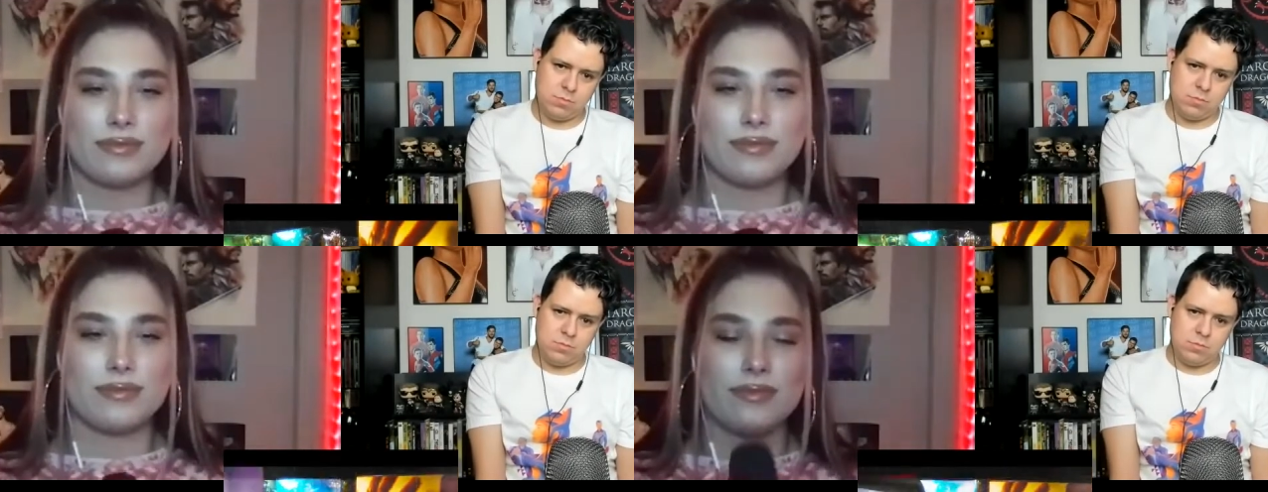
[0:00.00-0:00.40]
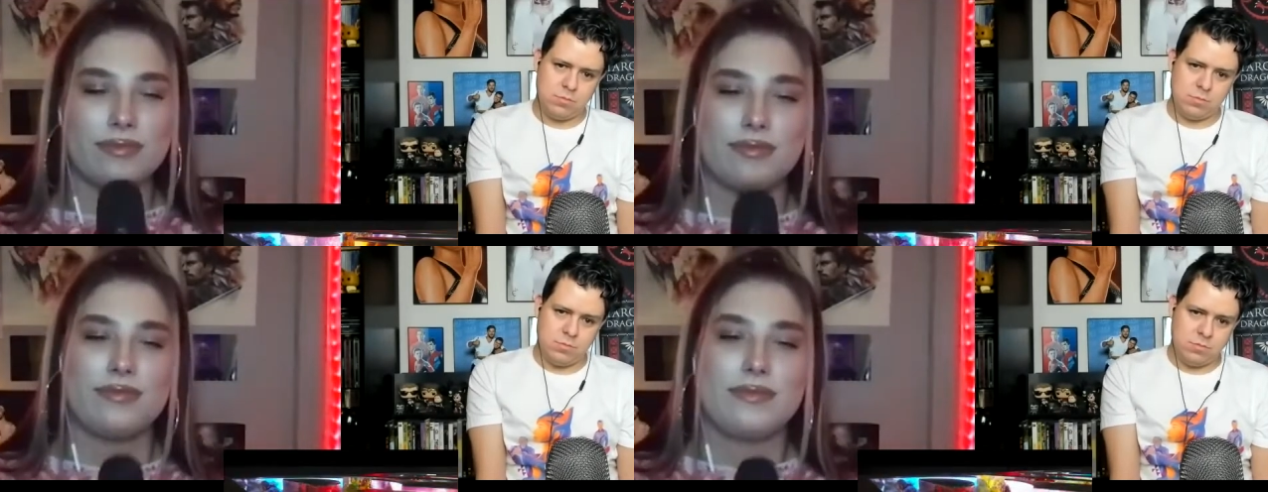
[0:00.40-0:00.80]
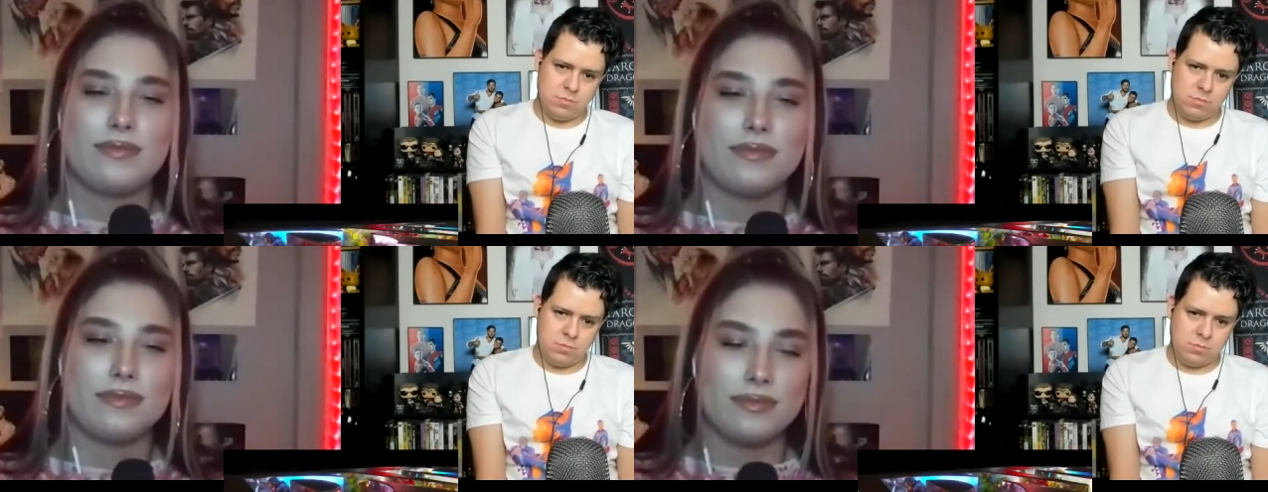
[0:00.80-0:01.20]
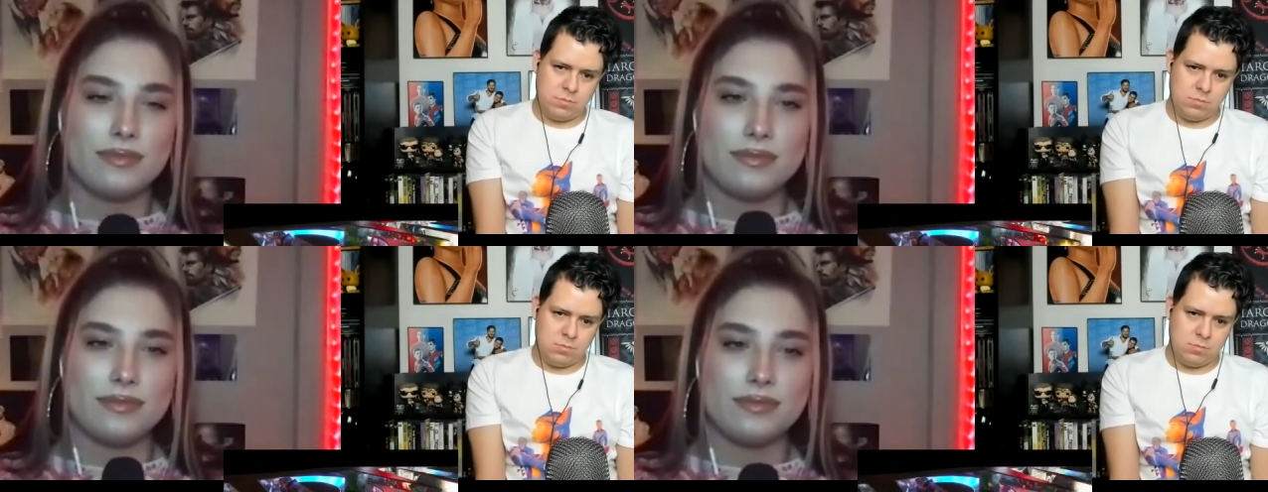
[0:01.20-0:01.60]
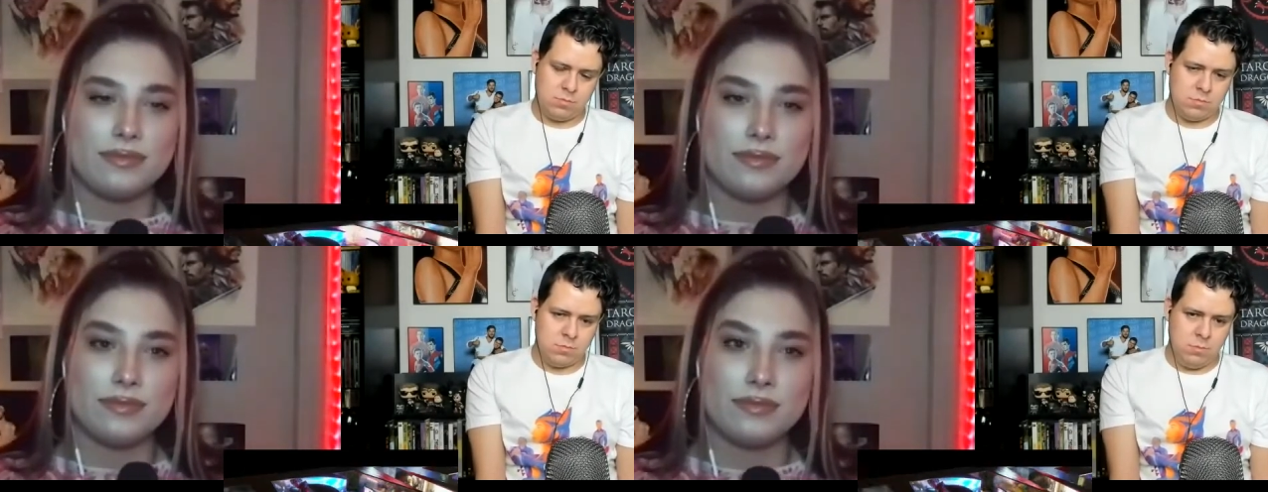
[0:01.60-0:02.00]

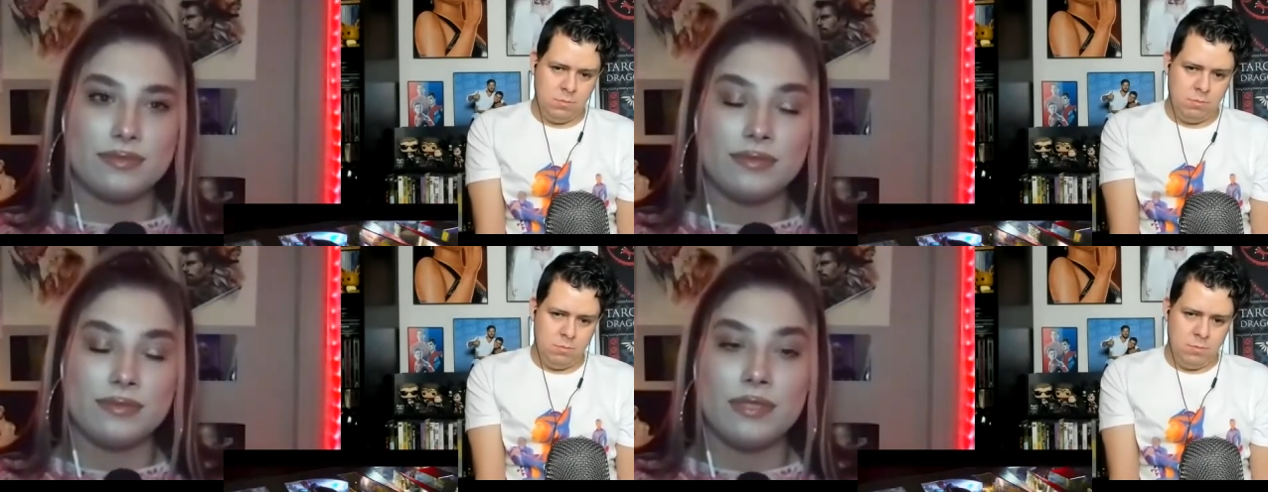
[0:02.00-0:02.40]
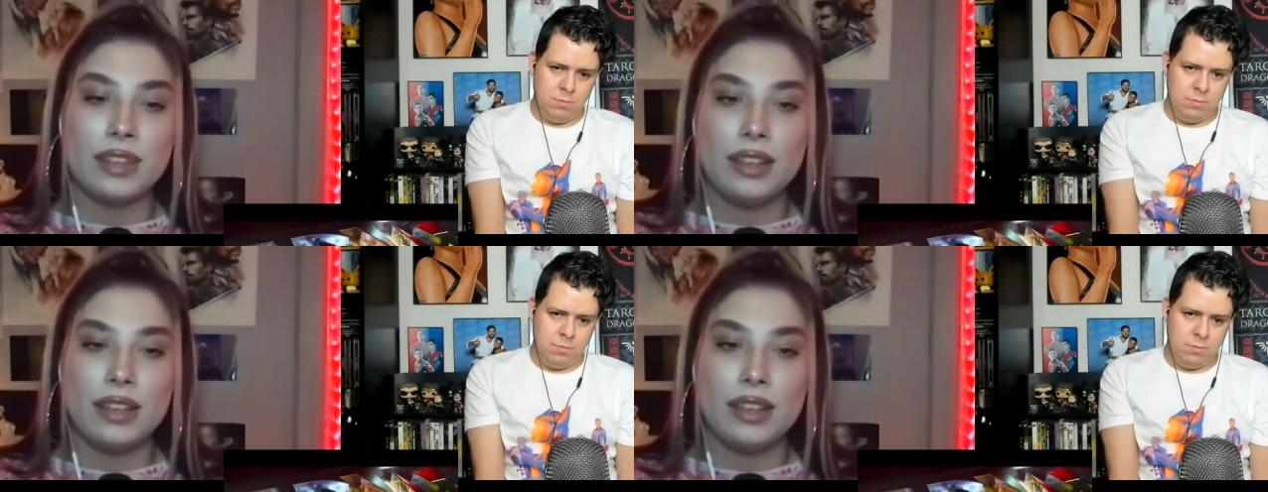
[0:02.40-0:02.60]
Nobody speaks.